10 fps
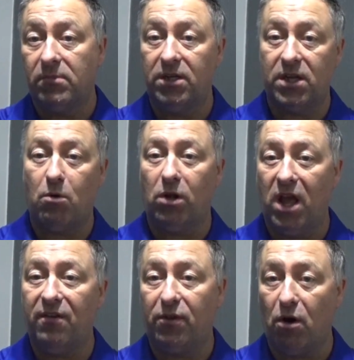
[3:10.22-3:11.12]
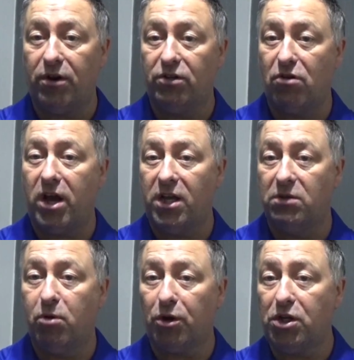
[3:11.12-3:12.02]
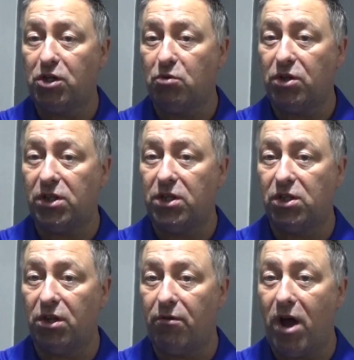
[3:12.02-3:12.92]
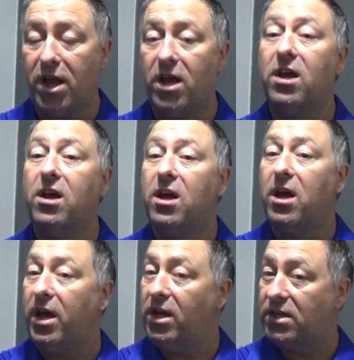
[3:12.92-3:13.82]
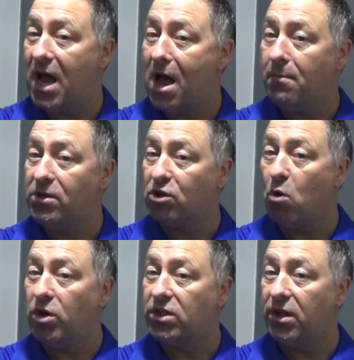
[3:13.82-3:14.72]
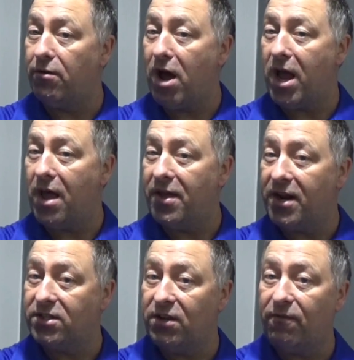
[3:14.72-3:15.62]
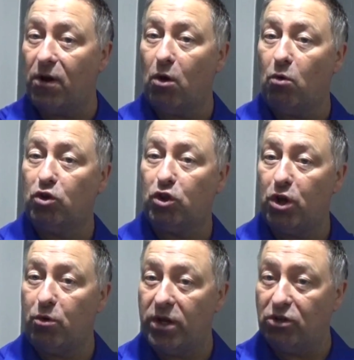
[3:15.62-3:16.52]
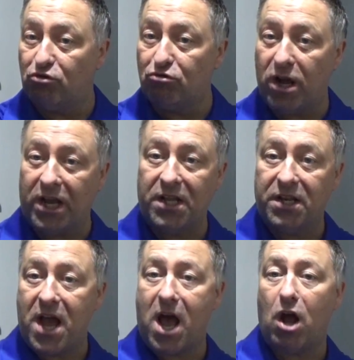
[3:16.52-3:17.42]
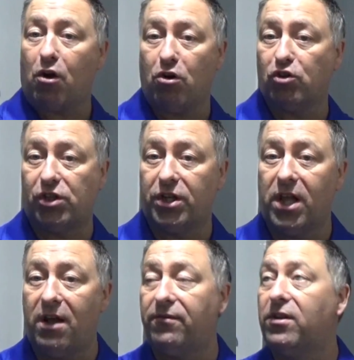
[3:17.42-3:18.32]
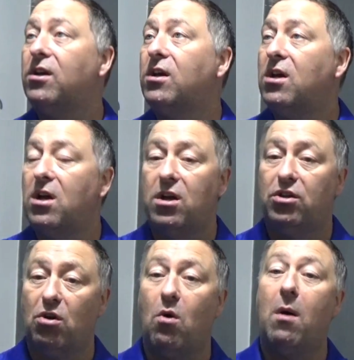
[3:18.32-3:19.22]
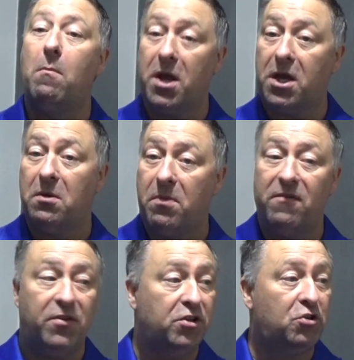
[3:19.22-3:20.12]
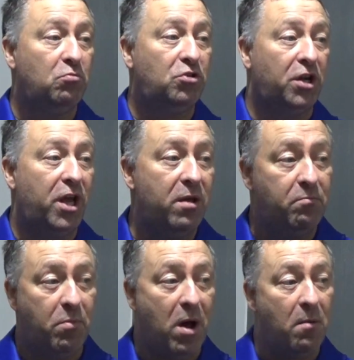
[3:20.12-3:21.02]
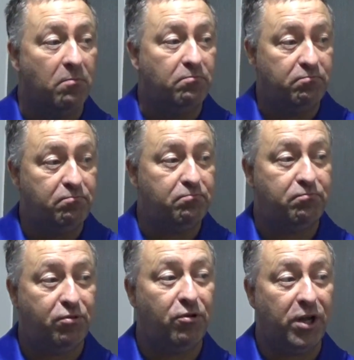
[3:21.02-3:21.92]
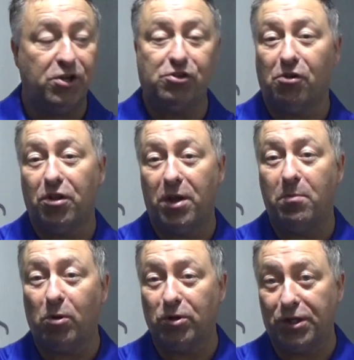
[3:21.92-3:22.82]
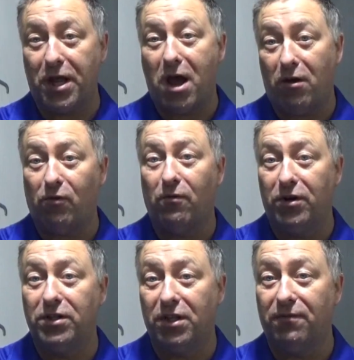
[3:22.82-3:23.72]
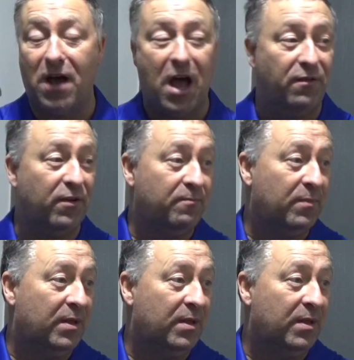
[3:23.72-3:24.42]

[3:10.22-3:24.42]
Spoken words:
It's our left or his right. His body's twisting to the right, his arm is going to the right, and then as he follows through, he's dragging the dart across to the left. So I'm making a bit of an assumption here, but I'm pretty sure that he pulls the dart over into the 5.